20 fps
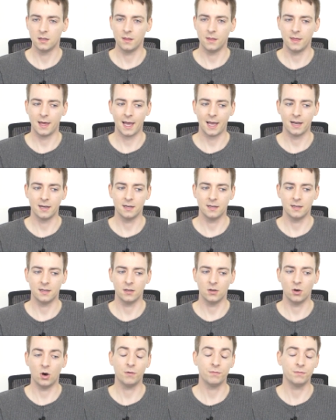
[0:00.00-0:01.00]
that
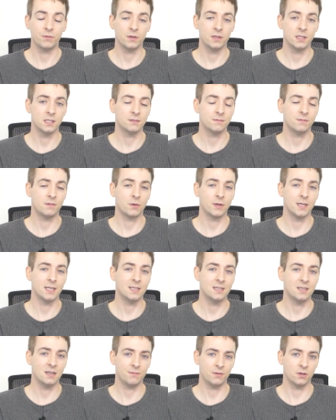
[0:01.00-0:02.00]
often it's very
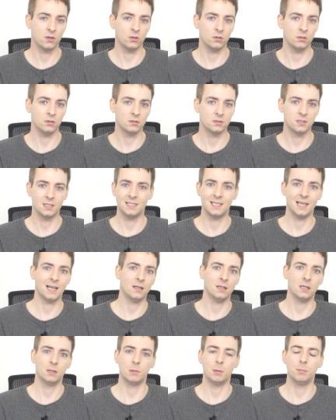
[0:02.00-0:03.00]
difficult to
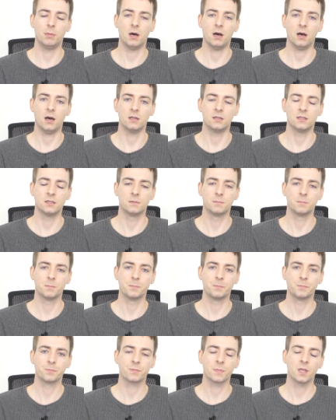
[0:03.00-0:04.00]
tell them apart.
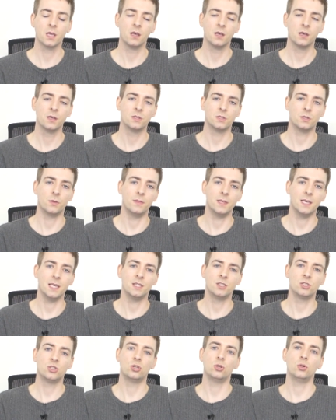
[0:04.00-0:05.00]
So
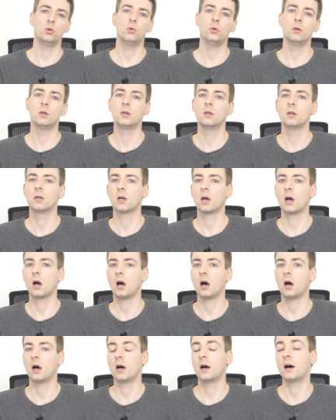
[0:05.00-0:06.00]
these two
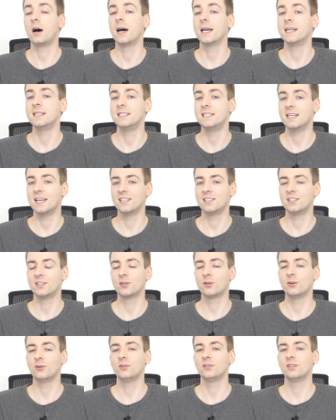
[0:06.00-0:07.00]
are
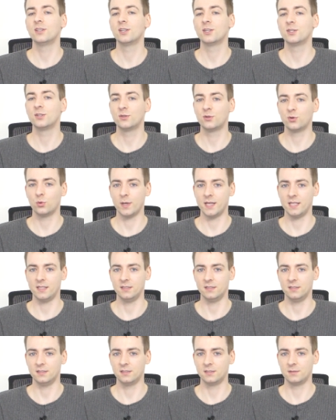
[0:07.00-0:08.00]
identical
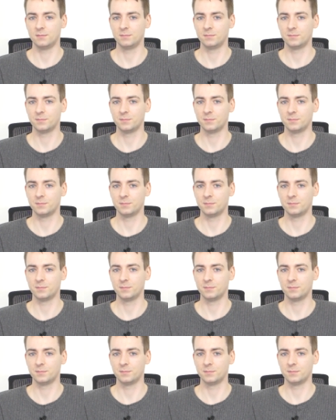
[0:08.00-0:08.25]
twins.